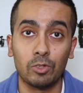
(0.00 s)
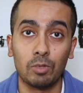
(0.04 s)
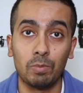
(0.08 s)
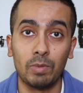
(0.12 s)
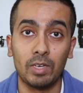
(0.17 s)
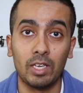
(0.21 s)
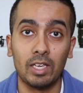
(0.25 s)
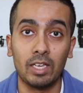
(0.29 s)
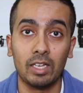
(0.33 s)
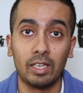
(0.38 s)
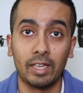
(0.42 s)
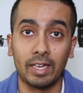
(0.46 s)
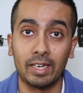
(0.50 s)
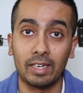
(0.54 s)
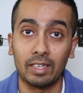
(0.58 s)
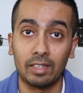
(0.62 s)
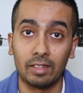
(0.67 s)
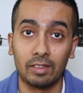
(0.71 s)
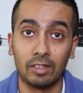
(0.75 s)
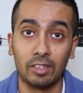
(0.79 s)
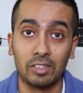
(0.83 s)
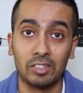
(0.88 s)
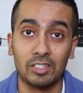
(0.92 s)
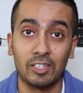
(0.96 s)
to be like
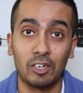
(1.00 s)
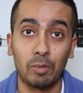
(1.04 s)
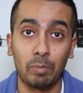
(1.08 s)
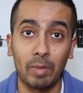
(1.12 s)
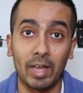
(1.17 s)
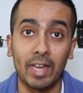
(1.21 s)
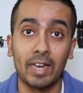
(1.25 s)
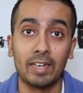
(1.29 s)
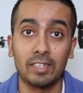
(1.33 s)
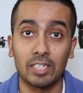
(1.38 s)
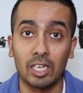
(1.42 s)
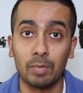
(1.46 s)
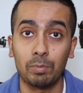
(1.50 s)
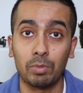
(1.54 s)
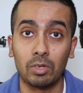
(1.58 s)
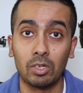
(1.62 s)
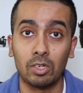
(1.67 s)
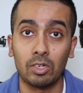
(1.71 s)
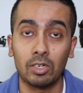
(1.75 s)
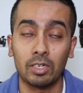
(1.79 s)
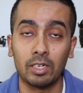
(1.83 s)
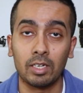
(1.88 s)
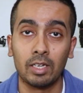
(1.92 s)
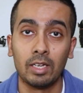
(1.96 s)
the cinematic type of
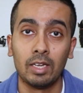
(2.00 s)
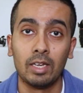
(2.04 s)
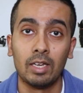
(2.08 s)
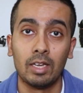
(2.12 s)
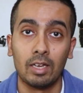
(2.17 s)
look,